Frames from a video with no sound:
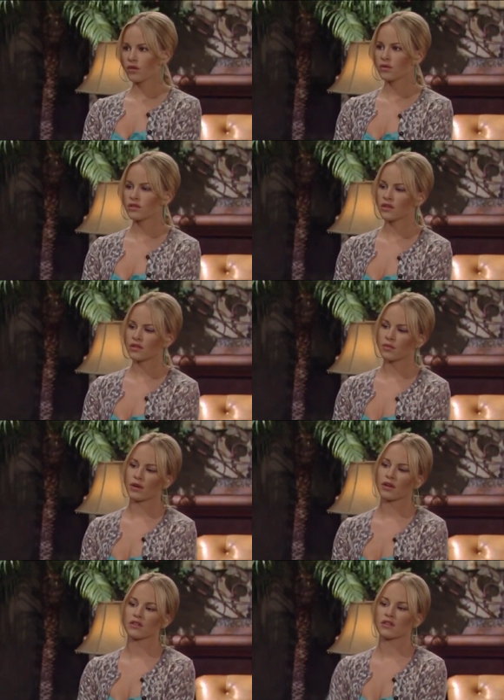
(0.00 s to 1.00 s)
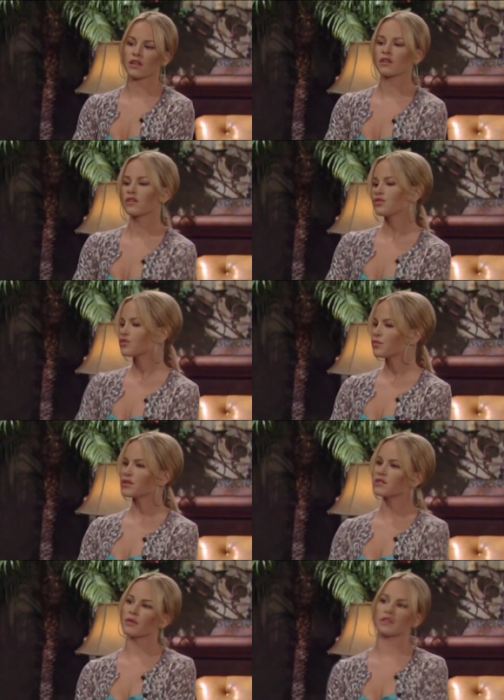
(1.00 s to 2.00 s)
You know, once you get to Paris, I think you should
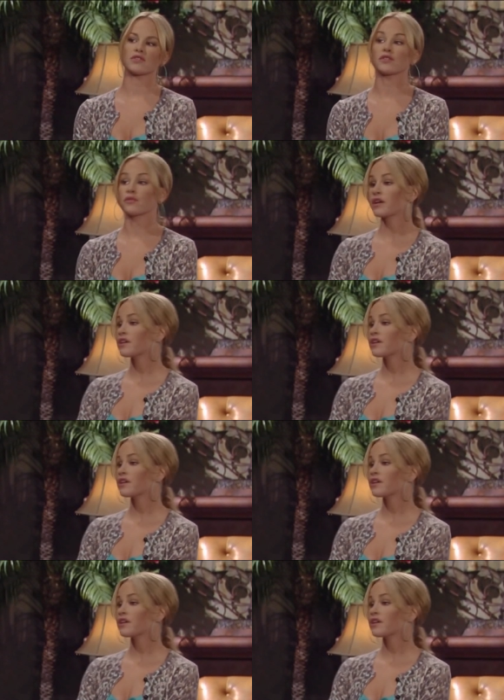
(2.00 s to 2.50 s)
put Spencer in